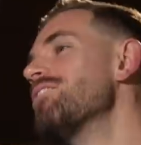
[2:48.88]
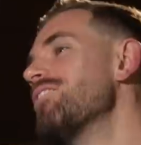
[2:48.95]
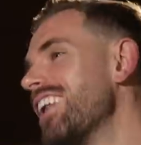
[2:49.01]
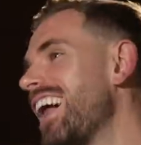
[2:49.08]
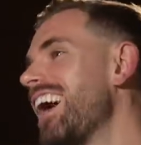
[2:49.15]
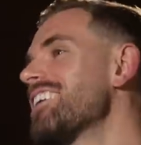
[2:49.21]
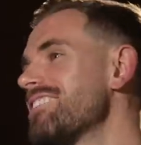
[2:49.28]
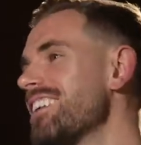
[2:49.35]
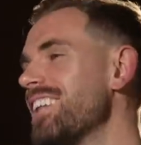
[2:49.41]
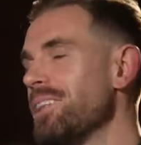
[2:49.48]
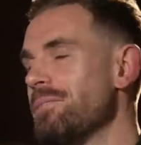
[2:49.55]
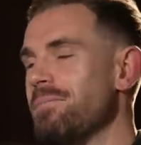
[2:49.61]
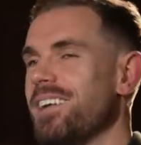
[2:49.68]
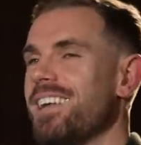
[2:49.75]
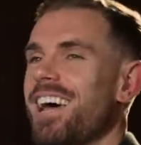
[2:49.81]
can relax a
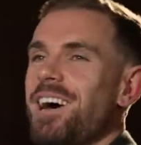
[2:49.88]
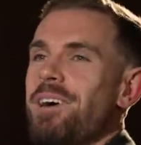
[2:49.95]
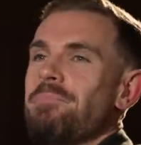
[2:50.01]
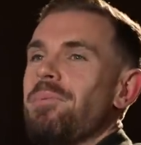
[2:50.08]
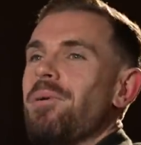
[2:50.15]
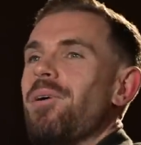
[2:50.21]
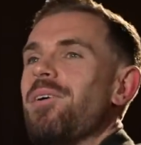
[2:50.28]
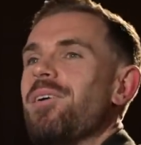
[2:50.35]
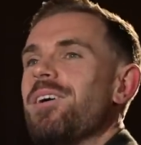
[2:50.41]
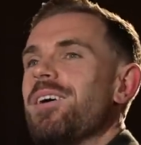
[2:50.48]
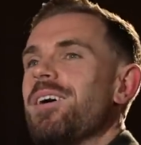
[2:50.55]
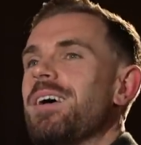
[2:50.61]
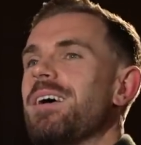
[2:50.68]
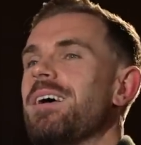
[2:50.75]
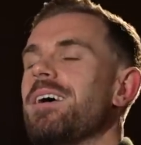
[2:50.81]
little bit now. But
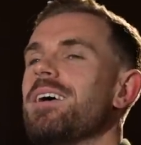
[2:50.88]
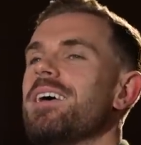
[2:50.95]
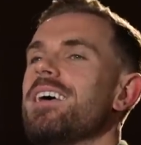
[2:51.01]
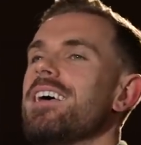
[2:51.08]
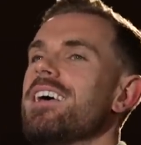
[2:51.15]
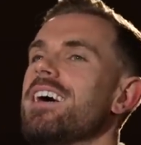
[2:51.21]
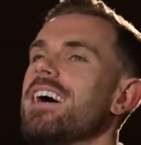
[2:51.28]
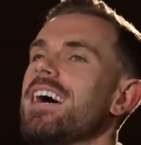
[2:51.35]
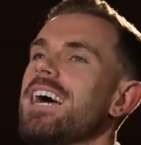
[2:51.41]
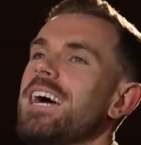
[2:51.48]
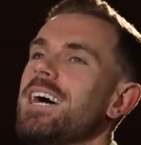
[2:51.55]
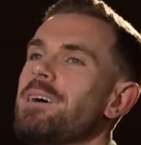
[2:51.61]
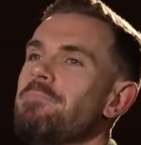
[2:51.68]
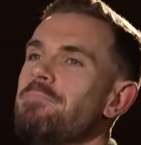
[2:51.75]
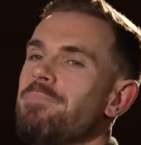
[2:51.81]

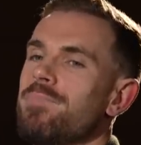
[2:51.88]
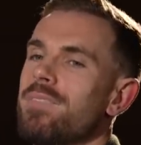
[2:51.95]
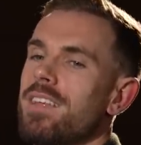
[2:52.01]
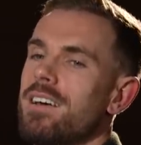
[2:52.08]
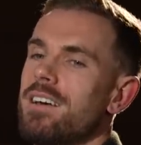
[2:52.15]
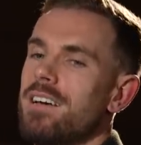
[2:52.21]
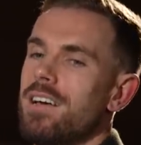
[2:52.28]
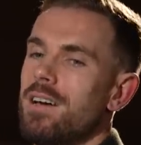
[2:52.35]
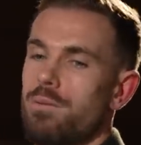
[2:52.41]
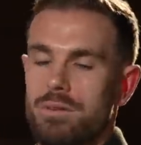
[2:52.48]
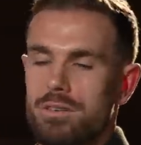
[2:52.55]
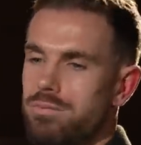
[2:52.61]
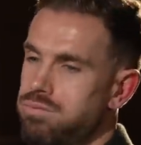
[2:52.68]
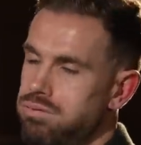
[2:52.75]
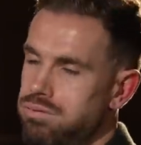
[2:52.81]
um, it was